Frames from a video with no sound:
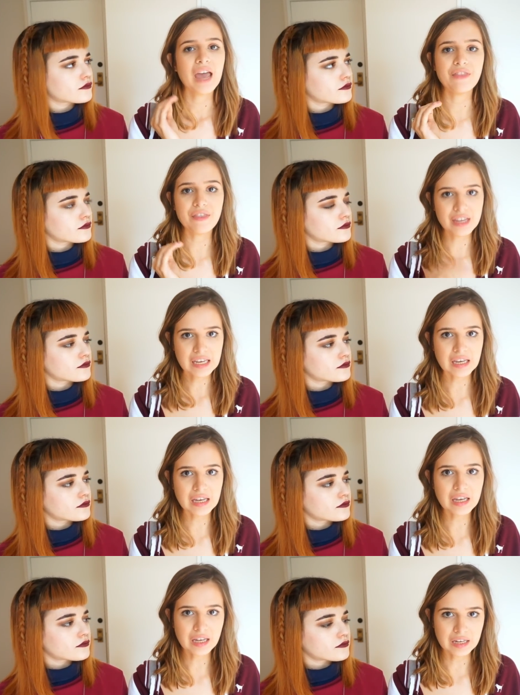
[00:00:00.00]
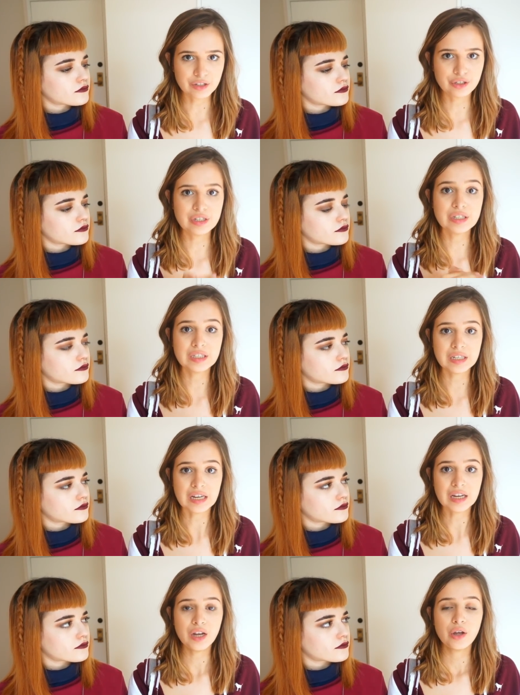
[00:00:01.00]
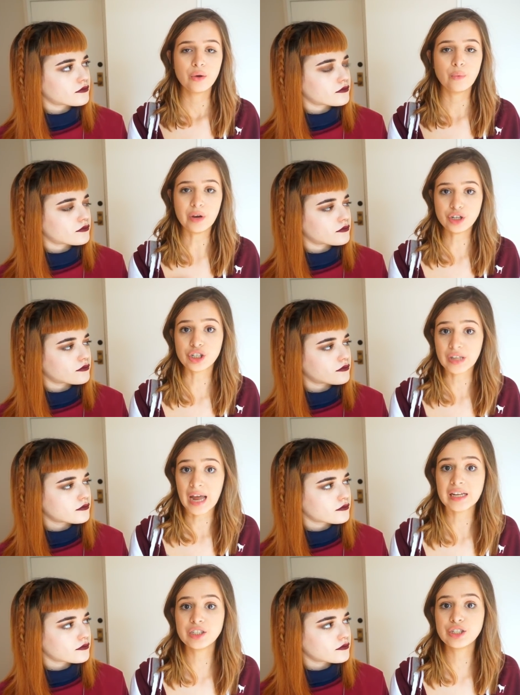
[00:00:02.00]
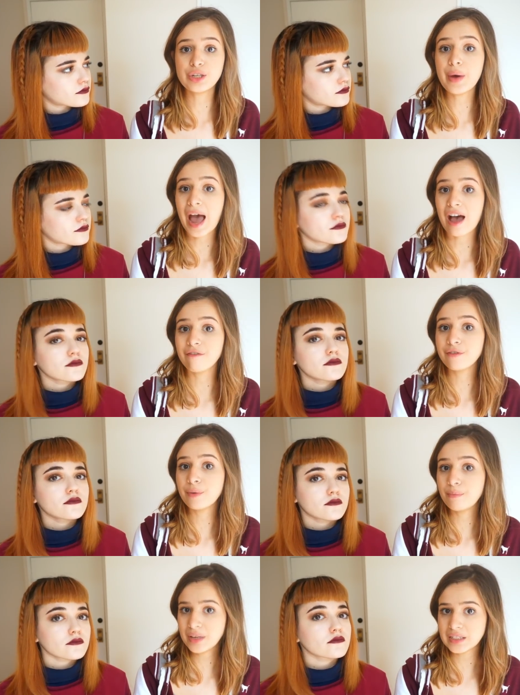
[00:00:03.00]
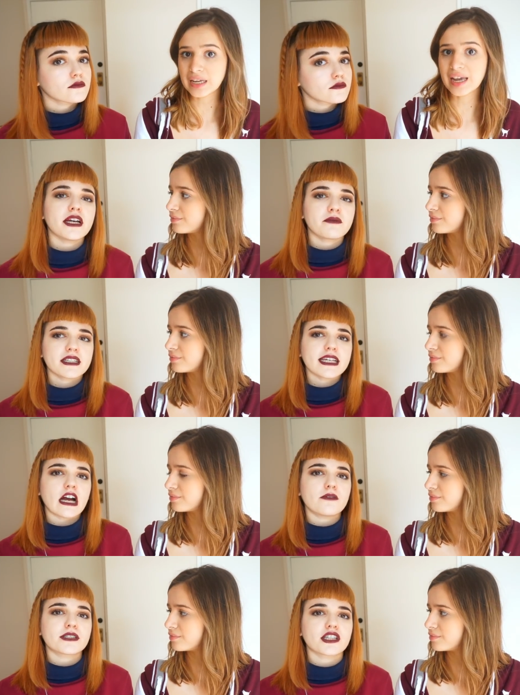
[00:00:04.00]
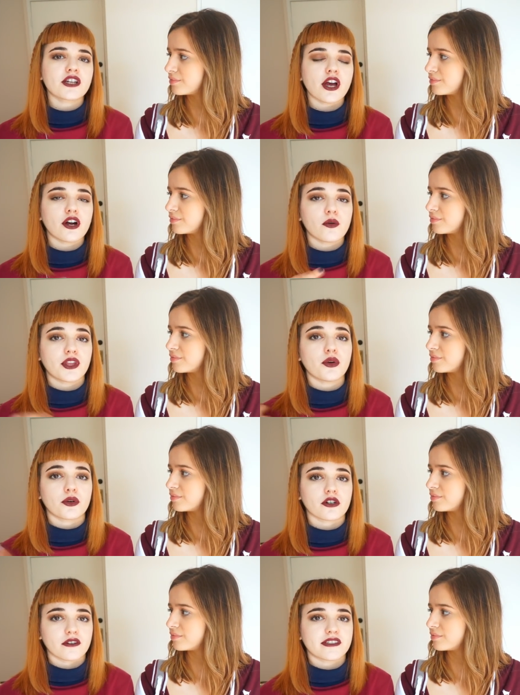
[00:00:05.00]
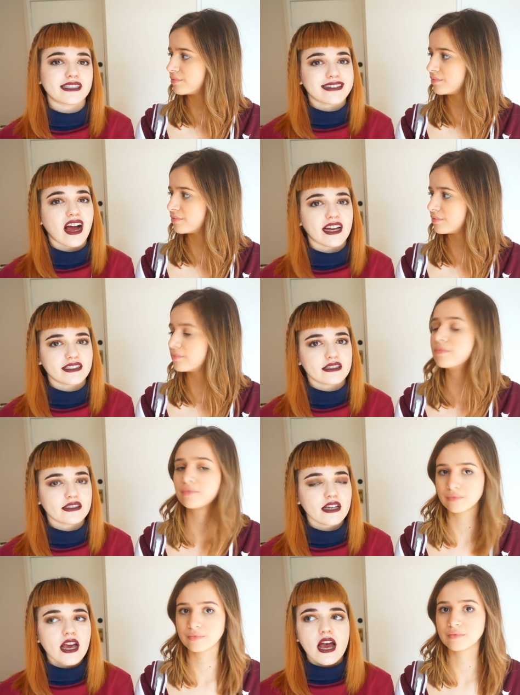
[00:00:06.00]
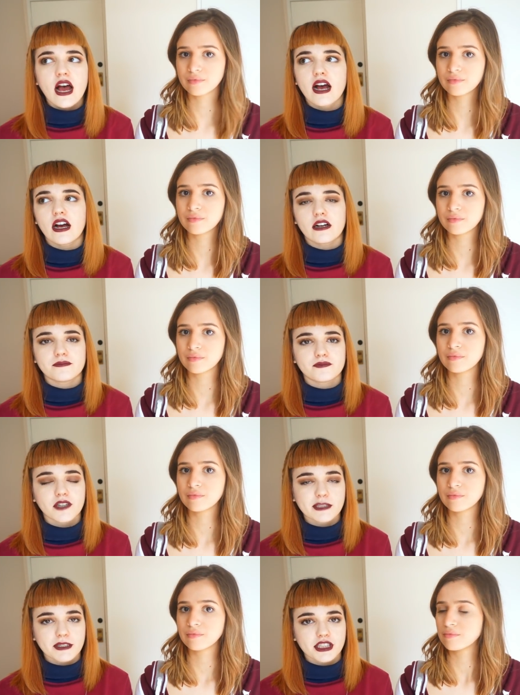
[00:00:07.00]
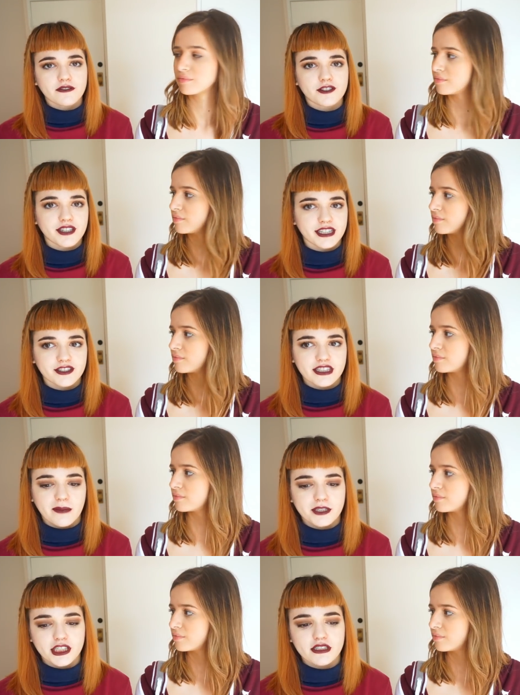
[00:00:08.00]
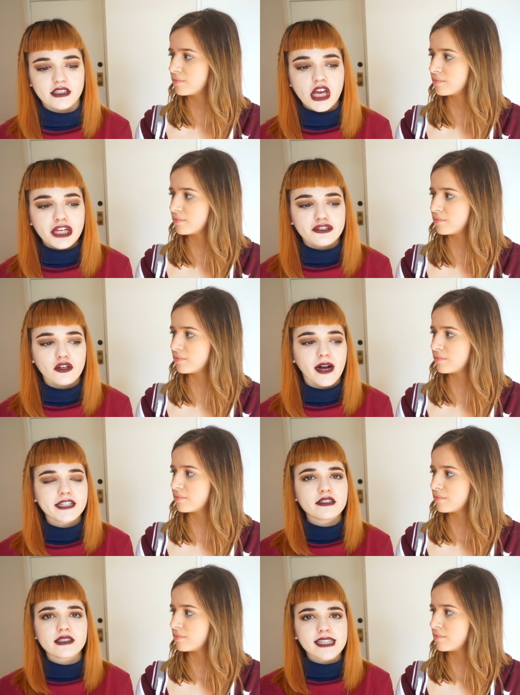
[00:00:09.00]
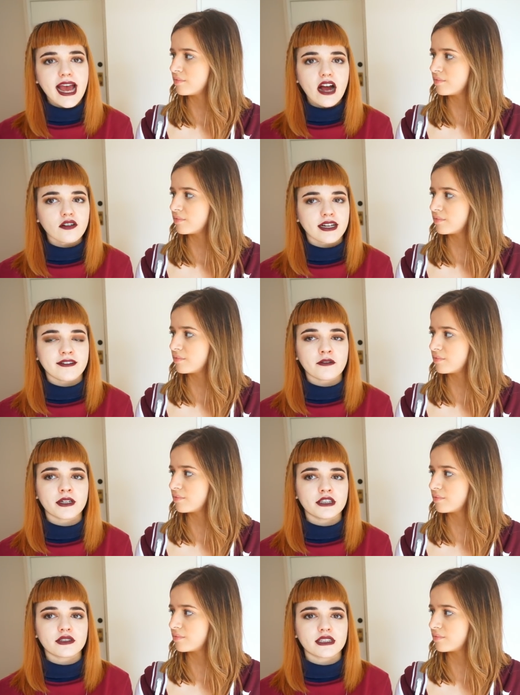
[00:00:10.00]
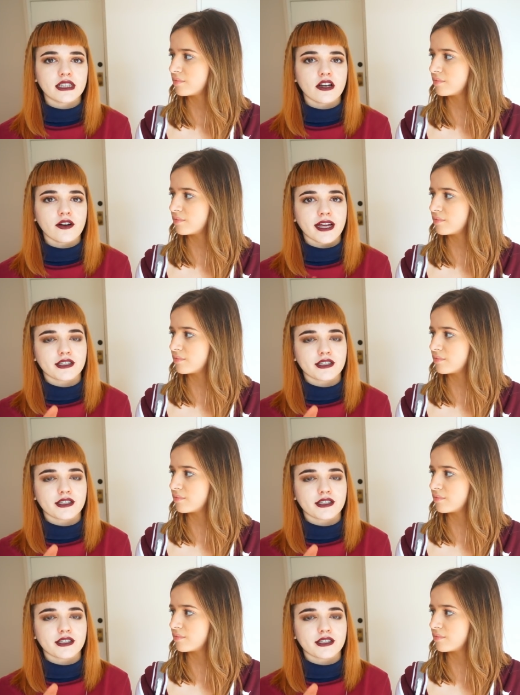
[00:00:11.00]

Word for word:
Speaker 1: And then the key is to see which signs you have missing. It really helps to know the
Speaker 2: order of the signs, um, especially for interceptions. So I just count, and then when you see, okay,